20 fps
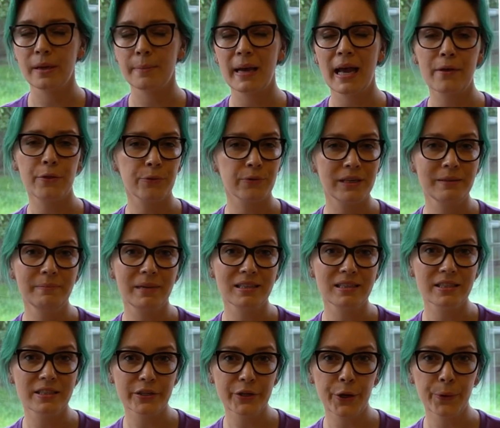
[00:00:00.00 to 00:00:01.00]
About three
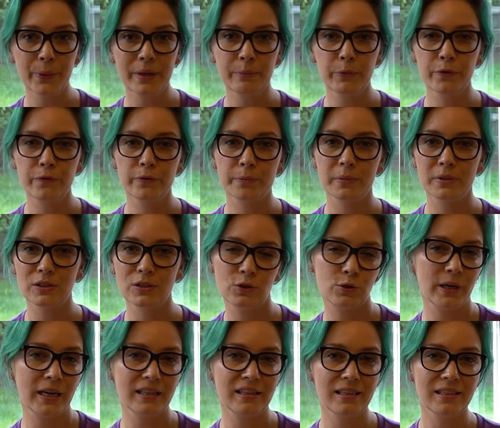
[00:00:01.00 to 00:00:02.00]
months ago we moved from
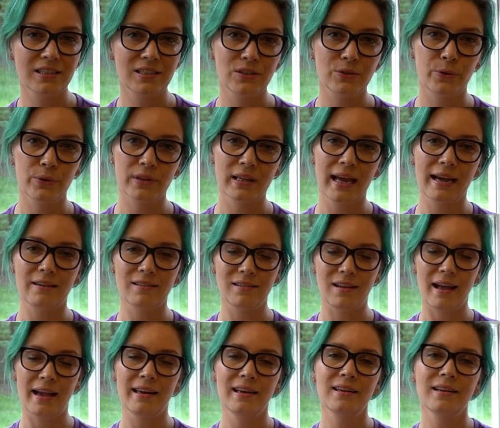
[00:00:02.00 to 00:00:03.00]
Australia to North
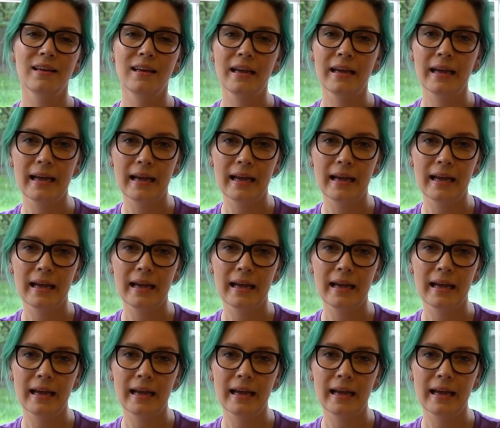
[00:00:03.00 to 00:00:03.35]
Carolina